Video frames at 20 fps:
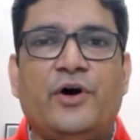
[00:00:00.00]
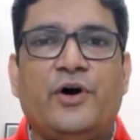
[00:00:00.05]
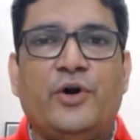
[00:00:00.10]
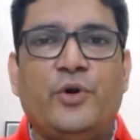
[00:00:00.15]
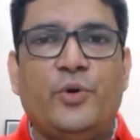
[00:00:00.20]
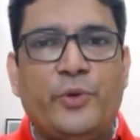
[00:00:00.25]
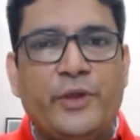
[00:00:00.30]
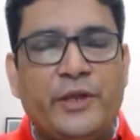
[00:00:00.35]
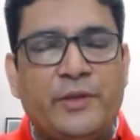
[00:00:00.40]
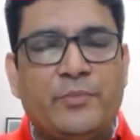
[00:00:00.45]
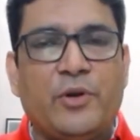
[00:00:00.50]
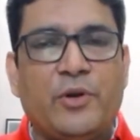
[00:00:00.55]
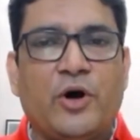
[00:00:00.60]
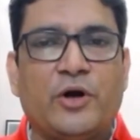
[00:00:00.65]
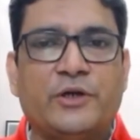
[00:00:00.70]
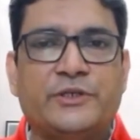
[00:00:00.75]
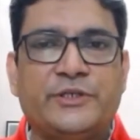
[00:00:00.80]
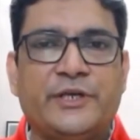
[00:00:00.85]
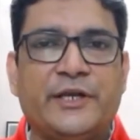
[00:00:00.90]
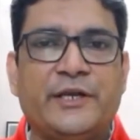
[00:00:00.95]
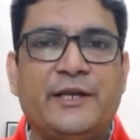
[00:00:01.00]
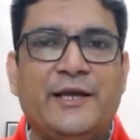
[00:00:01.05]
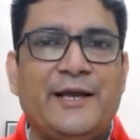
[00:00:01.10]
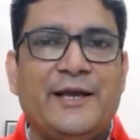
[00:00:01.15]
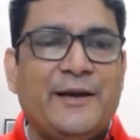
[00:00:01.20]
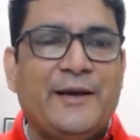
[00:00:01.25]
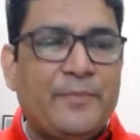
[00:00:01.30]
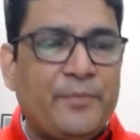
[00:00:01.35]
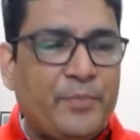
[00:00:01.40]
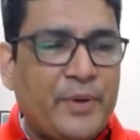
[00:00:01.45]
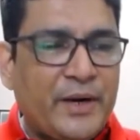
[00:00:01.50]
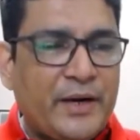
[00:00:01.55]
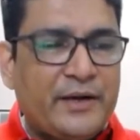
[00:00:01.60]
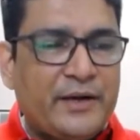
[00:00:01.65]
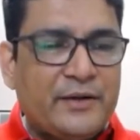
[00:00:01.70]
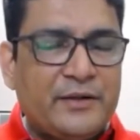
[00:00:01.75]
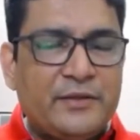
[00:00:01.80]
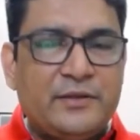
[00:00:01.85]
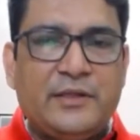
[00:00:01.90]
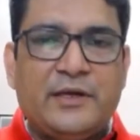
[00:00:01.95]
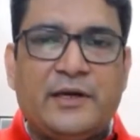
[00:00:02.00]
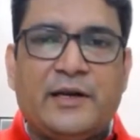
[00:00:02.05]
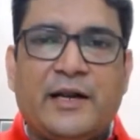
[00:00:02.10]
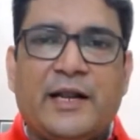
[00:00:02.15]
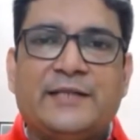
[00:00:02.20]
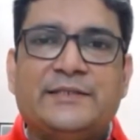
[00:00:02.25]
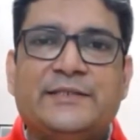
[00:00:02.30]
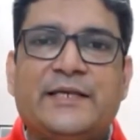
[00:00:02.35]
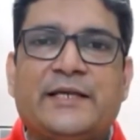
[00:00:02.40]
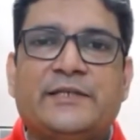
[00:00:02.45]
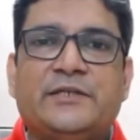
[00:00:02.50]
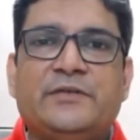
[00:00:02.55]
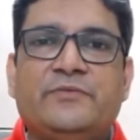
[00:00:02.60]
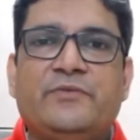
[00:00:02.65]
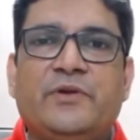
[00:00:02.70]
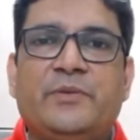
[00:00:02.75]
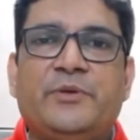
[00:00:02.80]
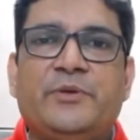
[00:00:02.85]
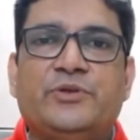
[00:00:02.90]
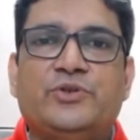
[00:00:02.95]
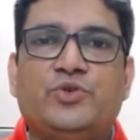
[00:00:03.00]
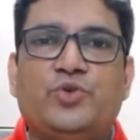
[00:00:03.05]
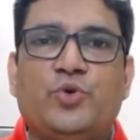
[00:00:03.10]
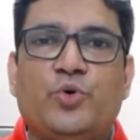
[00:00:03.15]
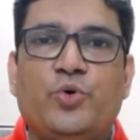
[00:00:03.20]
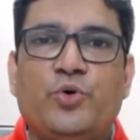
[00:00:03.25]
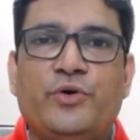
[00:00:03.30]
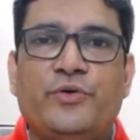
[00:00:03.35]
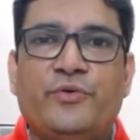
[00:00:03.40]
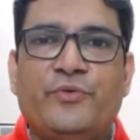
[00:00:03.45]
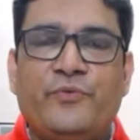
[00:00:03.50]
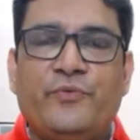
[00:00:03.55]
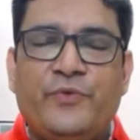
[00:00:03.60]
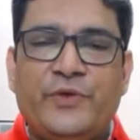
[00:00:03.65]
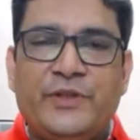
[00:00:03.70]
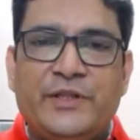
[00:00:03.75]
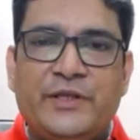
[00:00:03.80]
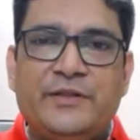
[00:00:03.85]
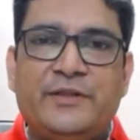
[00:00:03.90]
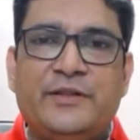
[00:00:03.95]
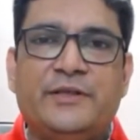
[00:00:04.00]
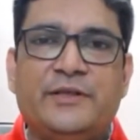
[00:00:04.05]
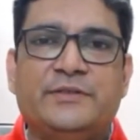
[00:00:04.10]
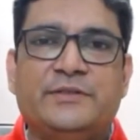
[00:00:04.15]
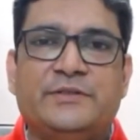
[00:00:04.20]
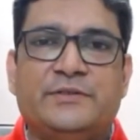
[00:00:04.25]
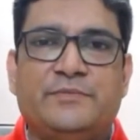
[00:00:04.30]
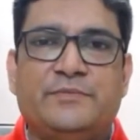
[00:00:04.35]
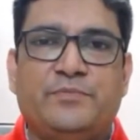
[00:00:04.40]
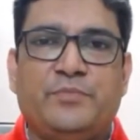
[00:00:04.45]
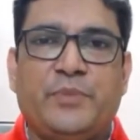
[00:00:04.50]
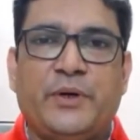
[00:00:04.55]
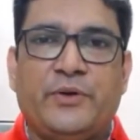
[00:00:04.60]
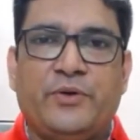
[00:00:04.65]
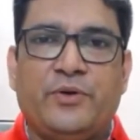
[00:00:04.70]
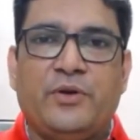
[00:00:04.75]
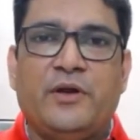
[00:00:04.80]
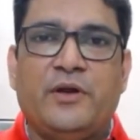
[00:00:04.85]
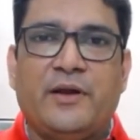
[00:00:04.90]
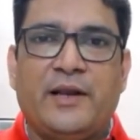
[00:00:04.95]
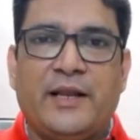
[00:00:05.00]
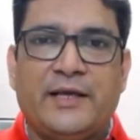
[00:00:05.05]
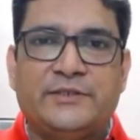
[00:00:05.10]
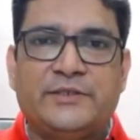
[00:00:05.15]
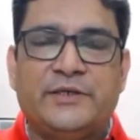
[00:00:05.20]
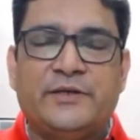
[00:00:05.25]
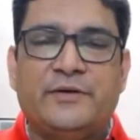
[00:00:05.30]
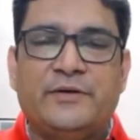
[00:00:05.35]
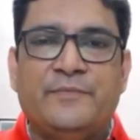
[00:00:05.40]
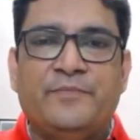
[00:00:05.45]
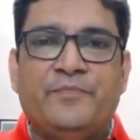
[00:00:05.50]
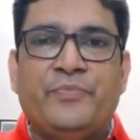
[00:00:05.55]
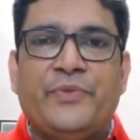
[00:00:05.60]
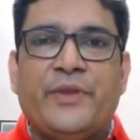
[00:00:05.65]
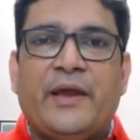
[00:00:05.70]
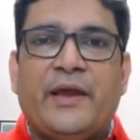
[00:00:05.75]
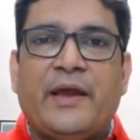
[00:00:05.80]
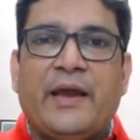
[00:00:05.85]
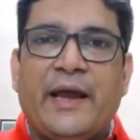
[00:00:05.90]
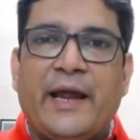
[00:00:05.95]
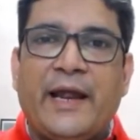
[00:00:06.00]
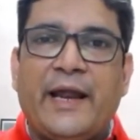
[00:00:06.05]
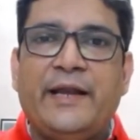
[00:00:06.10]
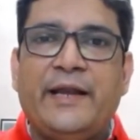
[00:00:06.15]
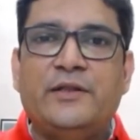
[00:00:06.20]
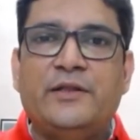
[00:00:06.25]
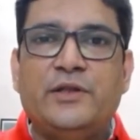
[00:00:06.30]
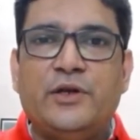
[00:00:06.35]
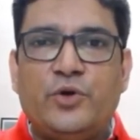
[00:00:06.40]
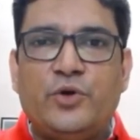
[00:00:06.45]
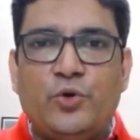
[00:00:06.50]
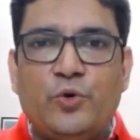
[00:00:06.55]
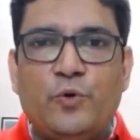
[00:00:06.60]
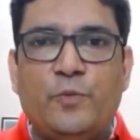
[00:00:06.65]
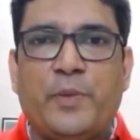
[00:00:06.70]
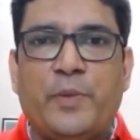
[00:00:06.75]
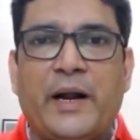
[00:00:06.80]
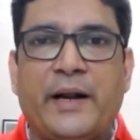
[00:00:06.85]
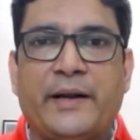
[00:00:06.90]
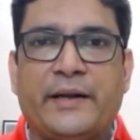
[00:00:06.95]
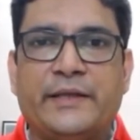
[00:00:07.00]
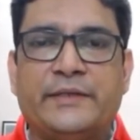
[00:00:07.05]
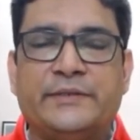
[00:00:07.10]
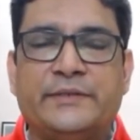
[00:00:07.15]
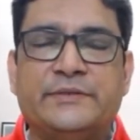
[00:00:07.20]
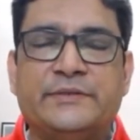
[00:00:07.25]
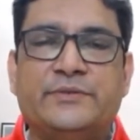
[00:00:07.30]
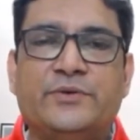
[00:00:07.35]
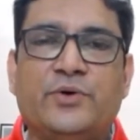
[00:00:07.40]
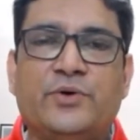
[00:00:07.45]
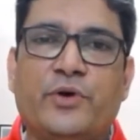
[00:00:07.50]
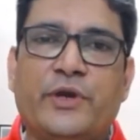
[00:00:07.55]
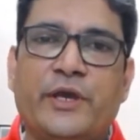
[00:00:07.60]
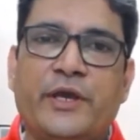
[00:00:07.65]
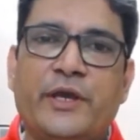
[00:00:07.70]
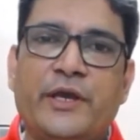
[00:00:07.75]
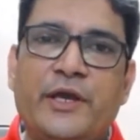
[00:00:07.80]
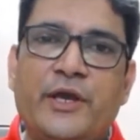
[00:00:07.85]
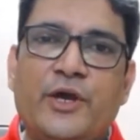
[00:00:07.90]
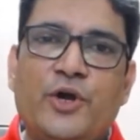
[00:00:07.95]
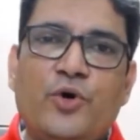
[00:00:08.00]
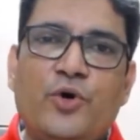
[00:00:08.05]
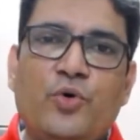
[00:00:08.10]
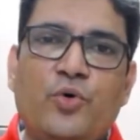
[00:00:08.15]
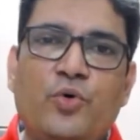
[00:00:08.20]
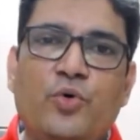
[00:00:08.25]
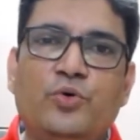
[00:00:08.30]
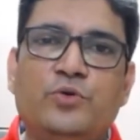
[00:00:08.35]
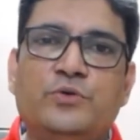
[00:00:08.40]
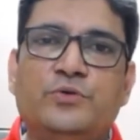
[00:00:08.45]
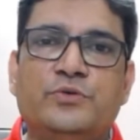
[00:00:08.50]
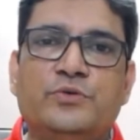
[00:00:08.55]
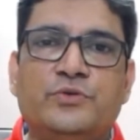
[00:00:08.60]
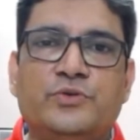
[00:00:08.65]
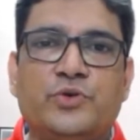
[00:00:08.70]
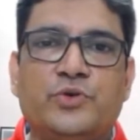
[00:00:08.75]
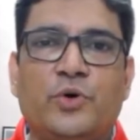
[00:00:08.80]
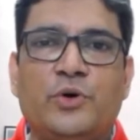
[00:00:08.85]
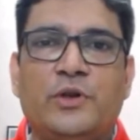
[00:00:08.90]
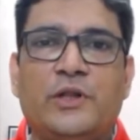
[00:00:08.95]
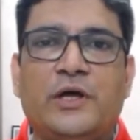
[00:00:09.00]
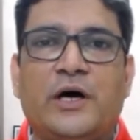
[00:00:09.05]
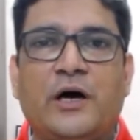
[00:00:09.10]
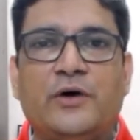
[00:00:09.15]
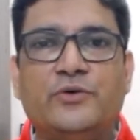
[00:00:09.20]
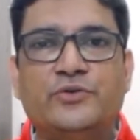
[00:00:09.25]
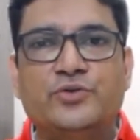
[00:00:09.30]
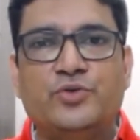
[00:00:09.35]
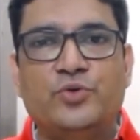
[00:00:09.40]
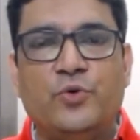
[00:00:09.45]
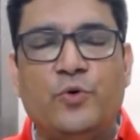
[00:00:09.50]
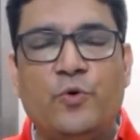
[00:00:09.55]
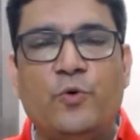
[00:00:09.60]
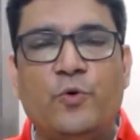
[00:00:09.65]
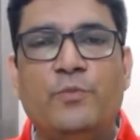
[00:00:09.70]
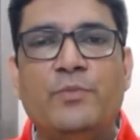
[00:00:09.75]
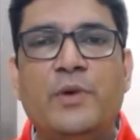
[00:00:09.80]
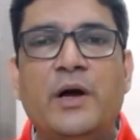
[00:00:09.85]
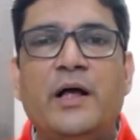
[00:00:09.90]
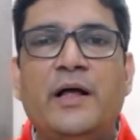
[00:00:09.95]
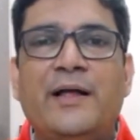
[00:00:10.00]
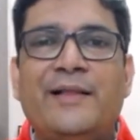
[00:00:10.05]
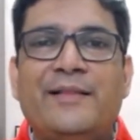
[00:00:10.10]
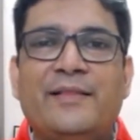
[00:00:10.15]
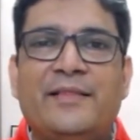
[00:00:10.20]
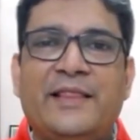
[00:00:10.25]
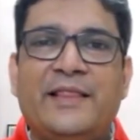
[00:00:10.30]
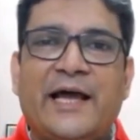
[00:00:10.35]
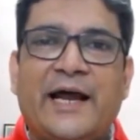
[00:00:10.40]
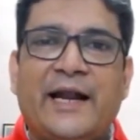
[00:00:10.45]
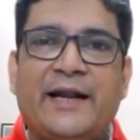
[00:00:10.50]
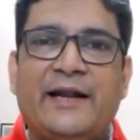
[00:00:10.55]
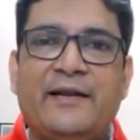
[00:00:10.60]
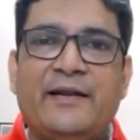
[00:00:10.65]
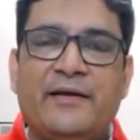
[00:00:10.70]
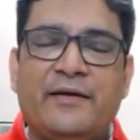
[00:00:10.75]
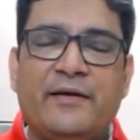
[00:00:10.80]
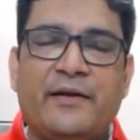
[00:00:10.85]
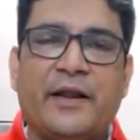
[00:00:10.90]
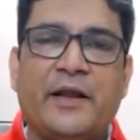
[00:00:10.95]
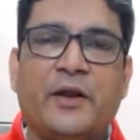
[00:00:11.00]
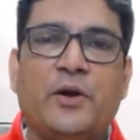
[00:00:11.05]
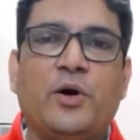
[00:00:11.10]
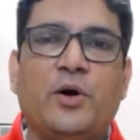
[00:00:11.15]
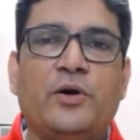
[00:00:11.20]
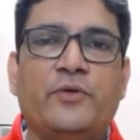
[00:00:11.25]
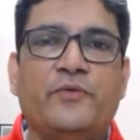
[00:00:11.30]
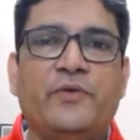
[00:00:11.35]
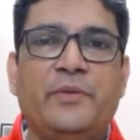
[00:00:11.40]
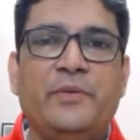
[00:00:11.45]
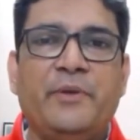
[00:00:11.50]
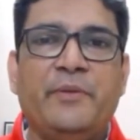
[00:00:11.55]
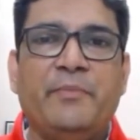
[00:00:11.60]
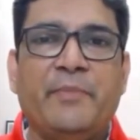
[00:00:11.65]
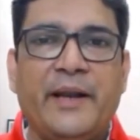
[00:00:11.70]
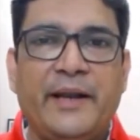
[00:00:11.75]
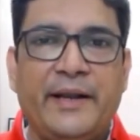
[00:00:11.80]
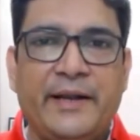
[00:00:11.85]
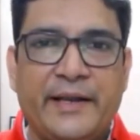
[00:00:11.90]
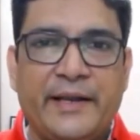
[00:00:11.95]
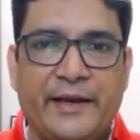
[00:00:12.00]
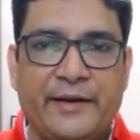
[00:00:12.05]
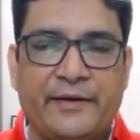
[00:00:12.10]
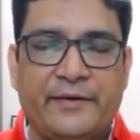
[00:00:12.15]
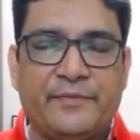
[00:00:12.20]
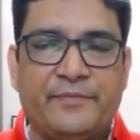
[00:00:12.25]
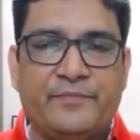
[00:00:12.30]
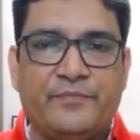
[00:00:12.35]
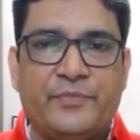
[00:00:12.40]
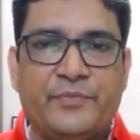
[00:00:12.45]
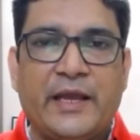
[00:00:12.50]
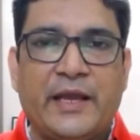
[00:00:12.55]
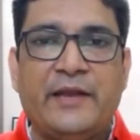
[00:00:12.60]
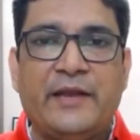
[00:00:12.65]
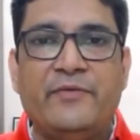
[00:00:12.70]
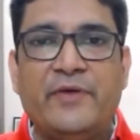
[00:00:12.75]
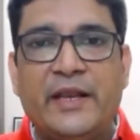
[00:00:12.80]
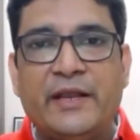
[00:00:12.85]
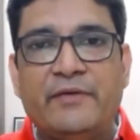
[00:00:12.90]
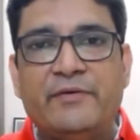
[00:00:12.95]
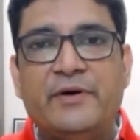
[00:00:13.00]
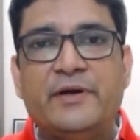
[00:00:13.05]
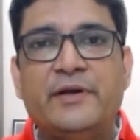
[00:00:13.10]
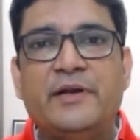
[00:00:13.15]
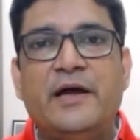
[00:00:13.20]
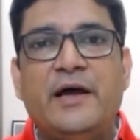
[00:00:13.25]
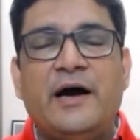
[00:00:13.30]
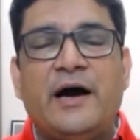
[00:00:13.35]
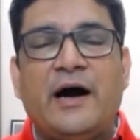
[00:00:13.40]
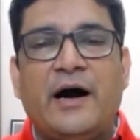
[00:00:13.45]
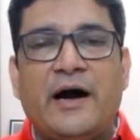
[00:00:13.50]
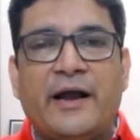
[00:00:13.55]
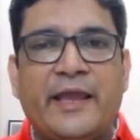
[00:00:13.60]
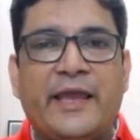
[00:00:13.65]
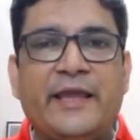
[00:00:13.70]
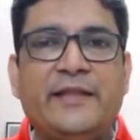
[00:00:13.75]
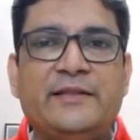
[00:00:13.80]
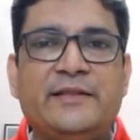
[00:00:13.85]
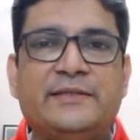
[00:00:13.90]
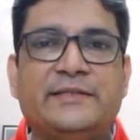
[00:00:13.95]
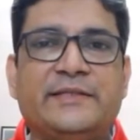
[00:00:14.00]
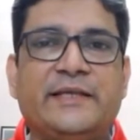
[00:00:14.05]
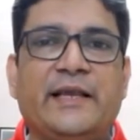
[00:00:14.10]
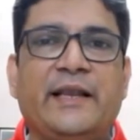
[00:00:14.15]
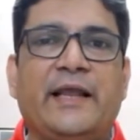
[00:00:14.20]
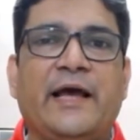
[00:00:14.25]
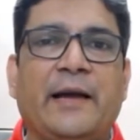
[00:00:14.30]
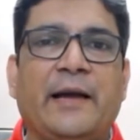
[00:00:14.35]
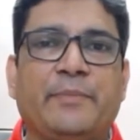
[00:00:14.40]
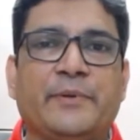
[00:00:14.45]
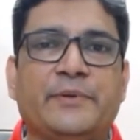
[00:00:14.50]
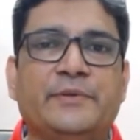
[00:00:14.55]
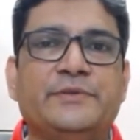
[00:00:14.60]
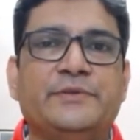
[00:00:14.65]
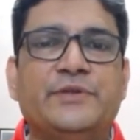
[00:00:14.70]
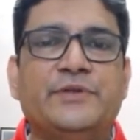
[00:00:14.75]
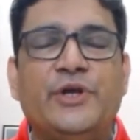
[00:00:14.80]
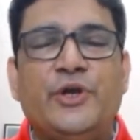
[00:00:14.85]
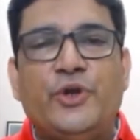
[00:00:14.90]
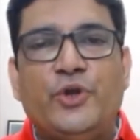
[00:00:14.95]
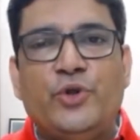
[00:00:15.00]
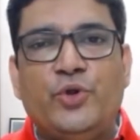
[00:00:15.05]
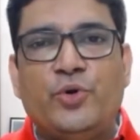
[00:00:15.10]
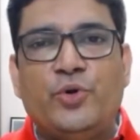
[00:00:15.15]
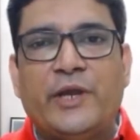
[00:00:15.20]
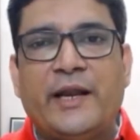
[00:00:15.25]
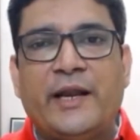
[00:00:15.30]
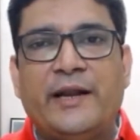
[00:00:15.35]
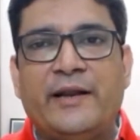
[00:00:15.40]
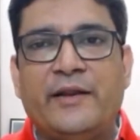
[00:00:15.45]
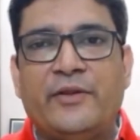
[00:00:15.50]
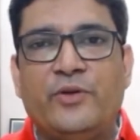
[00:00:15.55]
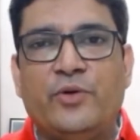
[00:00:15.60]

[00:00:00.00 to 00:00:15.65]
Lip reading: doing blockchain, but the transaction will be stored within this particular ledger, and the two parties, okay, who sold the house to whom, that record will be maintained. And whenever again the sale happens, you can